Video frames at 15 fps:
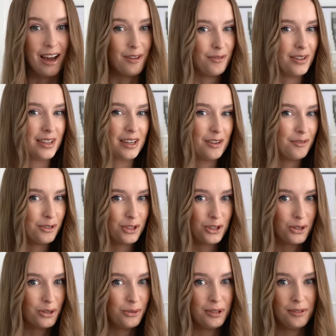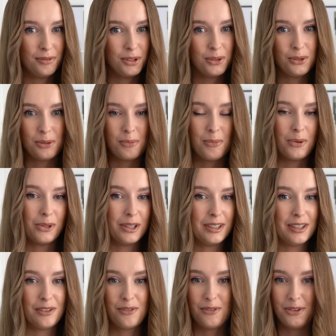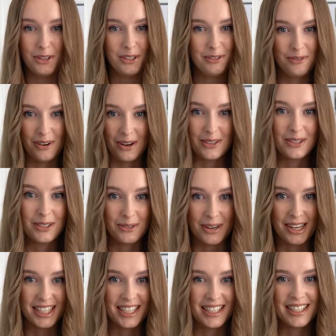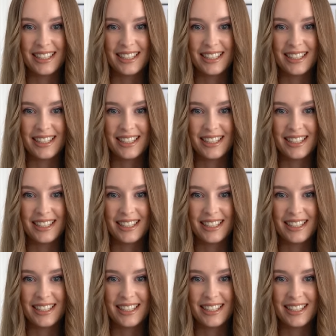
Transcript: I think I for sure reviewed more than 30,000 dresses,